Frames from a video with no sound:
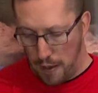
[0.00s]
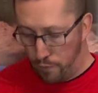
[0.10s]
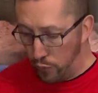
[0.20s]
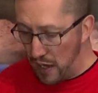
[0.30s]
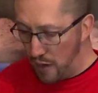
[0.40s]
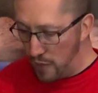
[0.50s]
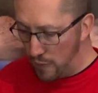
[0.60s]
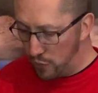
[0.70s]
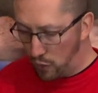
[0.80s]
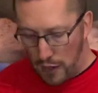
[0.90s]
But
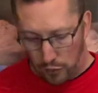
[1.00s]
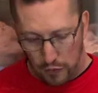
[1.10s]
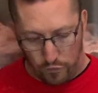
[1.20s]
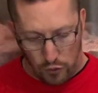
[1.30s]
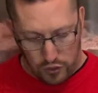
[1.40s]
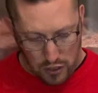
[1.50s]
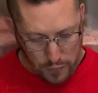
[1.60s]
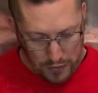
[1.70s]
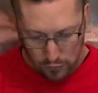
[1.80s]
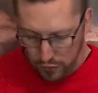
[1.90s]
I'm quite looking forward to the
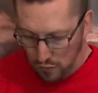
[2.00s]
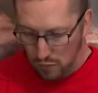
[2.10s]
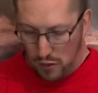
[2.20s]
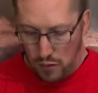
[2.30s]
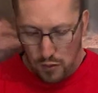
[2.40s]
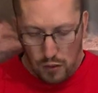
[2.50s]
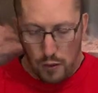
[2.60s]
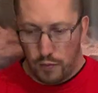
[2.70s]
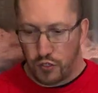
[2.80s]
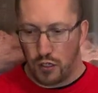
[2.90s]
build.
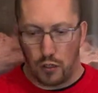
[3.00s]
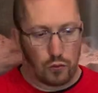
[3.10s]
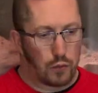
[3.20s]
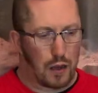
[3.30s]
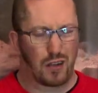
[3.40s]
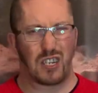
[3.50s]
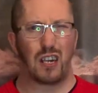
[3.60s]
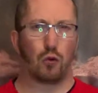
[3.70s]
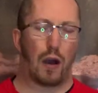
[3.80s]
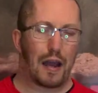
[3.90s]
So I say
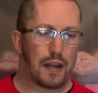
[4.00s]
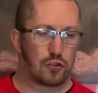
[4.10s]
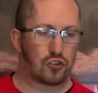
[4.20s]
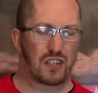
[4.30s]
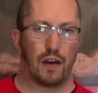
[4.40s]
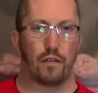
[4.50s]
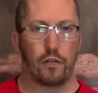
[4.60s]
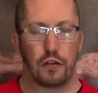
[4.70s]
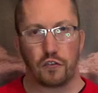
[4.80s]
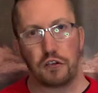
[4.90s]
quite, that doesn't sound
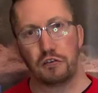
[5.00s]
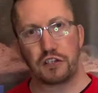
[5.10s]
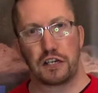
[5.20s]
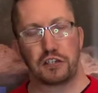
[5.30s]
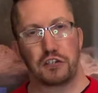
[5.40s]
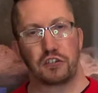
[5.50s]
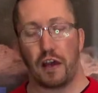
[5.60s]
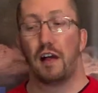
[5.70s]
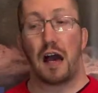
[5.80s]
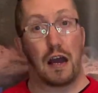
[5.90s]
very enthusiastic, does
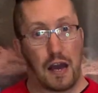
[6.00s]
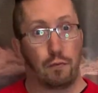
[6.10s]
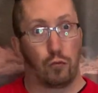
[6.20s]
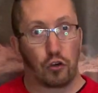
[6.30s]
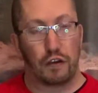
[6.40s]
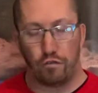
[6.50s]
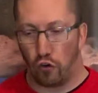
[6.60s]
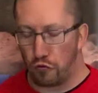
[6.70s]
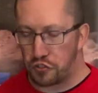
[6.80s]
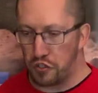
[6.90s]
it? I am looking
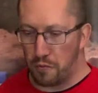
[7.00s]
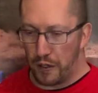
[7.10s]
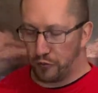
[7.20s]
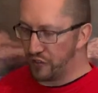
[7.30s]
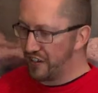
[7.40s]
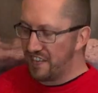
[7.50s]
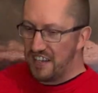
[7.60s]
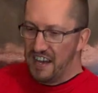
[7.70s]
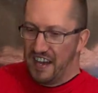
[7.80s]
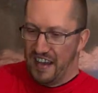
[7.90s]
forward to the build.
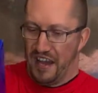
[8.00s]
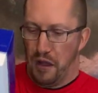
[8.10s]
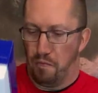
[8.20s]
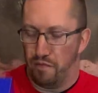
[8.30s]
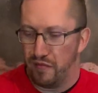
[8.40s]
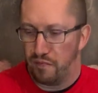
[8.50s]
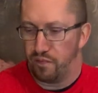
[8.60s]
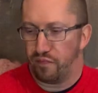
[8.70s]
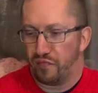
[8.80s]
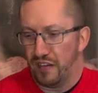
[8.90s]

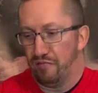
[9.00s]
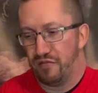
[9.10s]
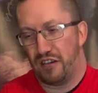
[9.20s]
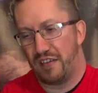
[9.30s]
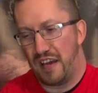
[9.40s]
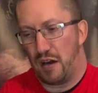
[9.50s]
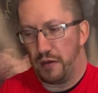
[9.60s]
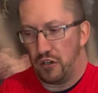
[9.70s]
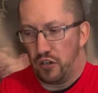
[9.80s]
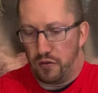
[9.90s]
So yeah, that'll be
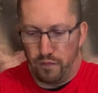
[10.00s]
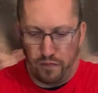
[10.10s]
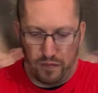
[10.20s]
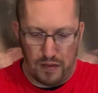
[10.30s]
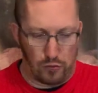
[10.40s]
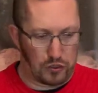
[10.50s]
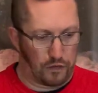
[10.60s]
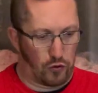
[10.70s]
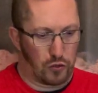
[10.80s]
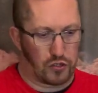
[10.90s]
good. I'm looking
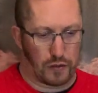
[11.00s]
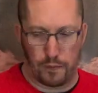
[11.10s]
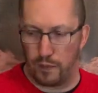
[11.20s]
forward to it.